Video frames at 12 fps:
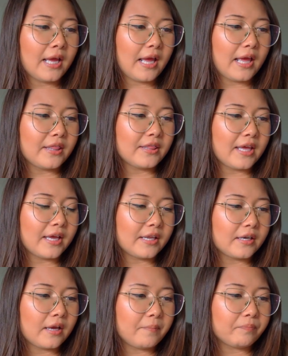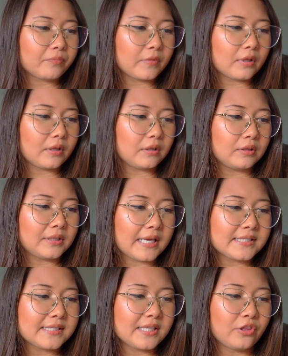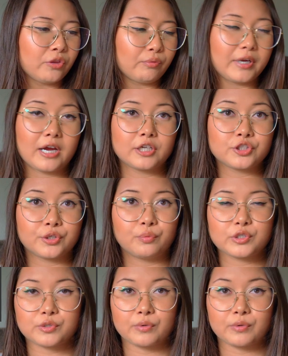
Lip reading: And then less than 300 was